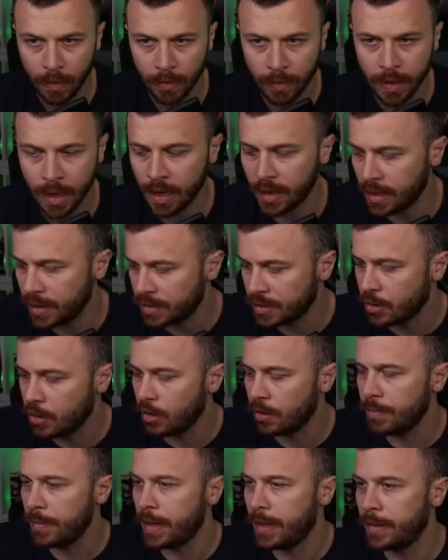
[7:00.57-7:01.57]
Nah, he
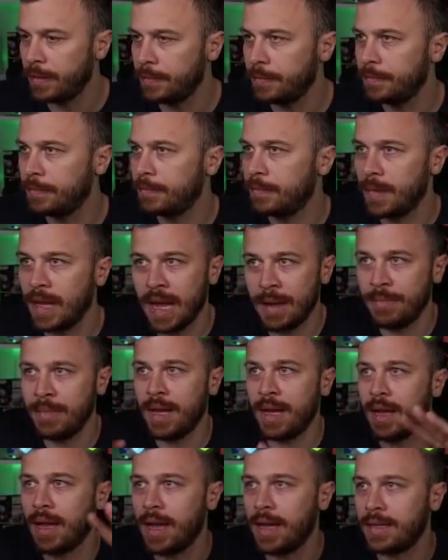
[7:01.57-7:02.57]
scored, man. I'm
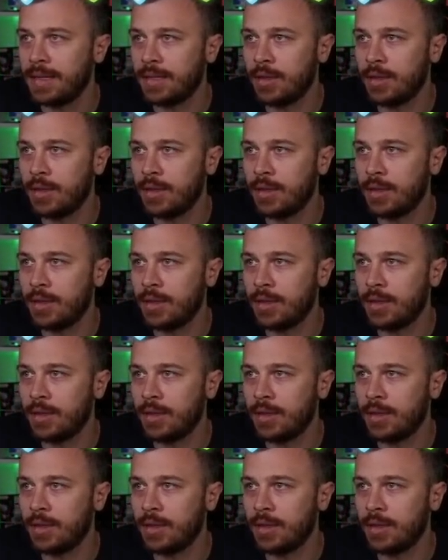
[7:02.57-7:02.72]
done, guys.